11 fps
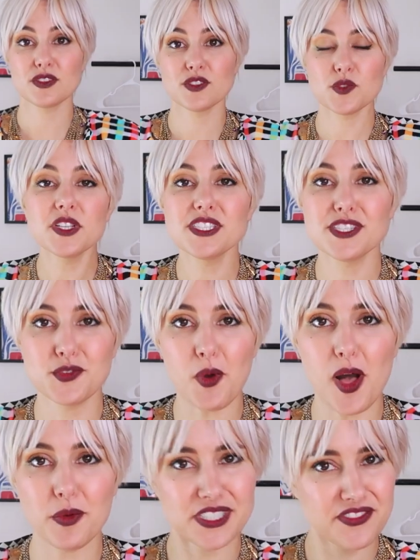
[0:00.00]
So once the
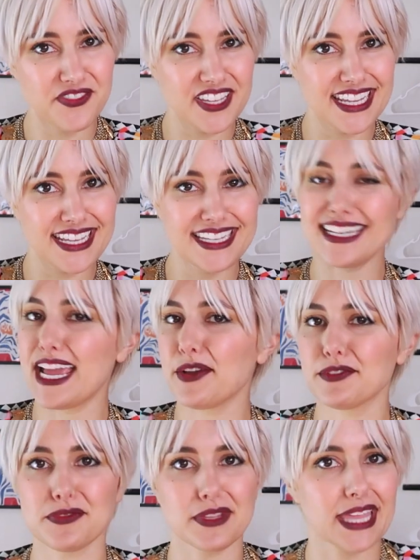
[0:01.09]
toile was fitted and I
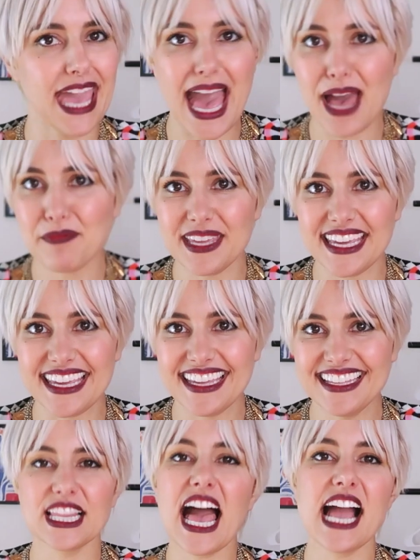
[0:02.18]
was really happy,
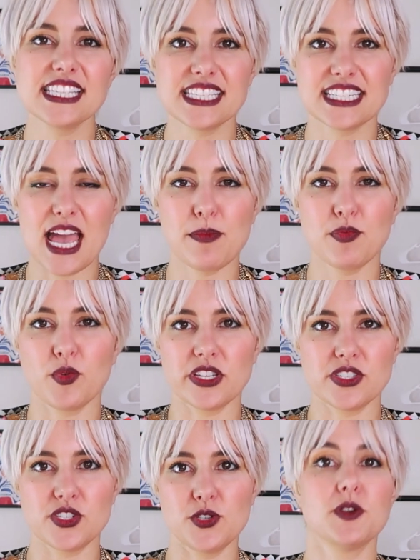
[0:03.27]
the last step
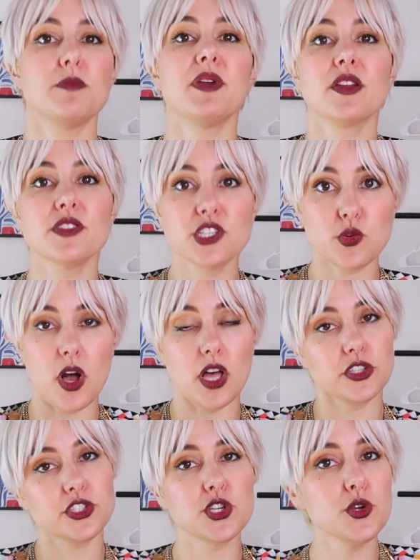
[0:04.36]
was to compare the
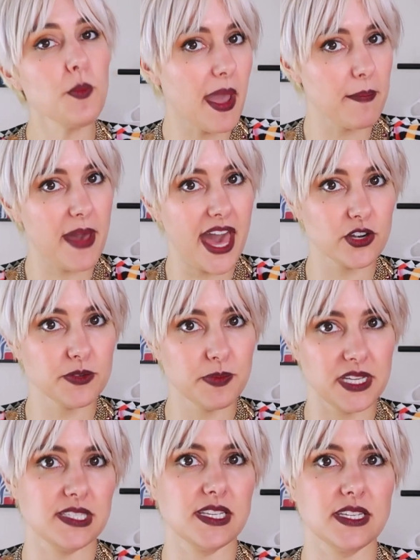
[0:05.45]
toile to my pattern
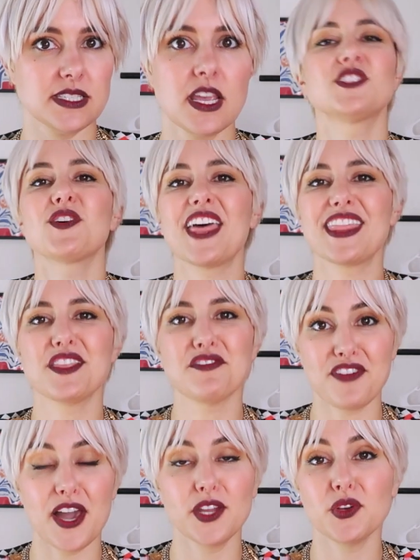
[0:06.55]
pieces so that the
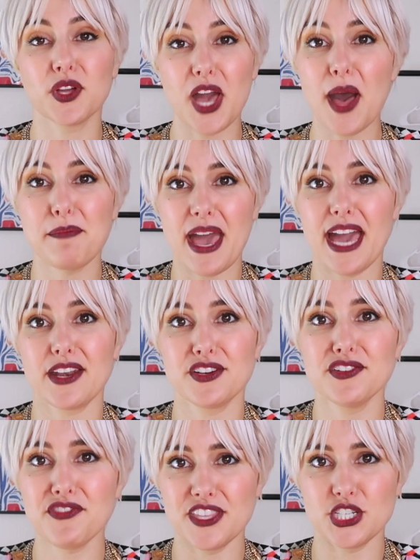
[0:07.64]
final cut
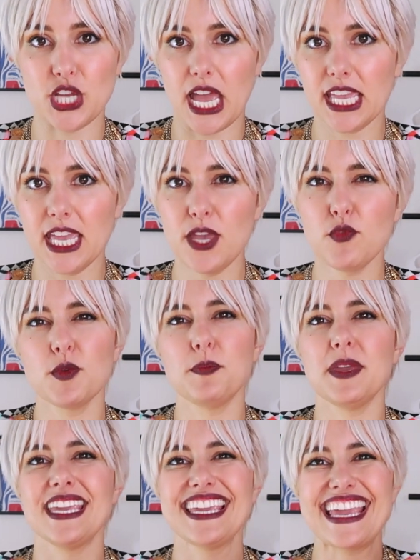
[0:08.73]
pattern for the jacket would
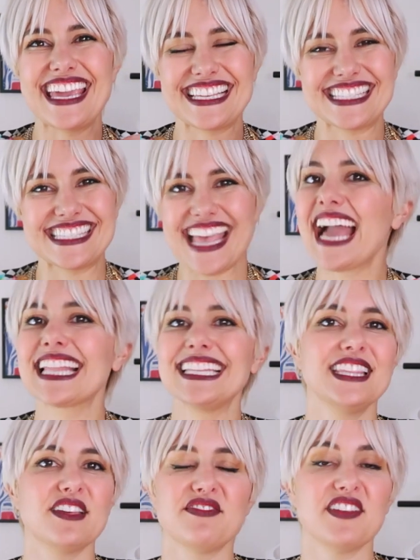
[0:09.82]
be exactly
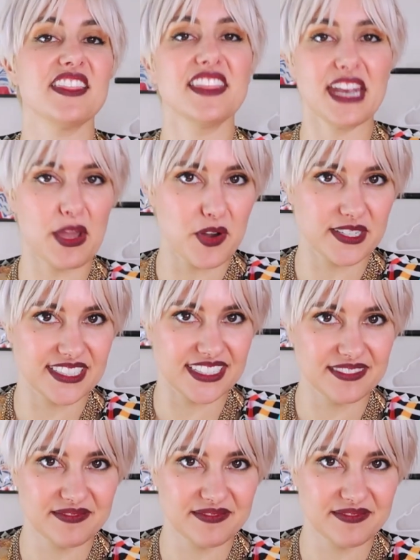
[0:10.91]
the fit that I wanted.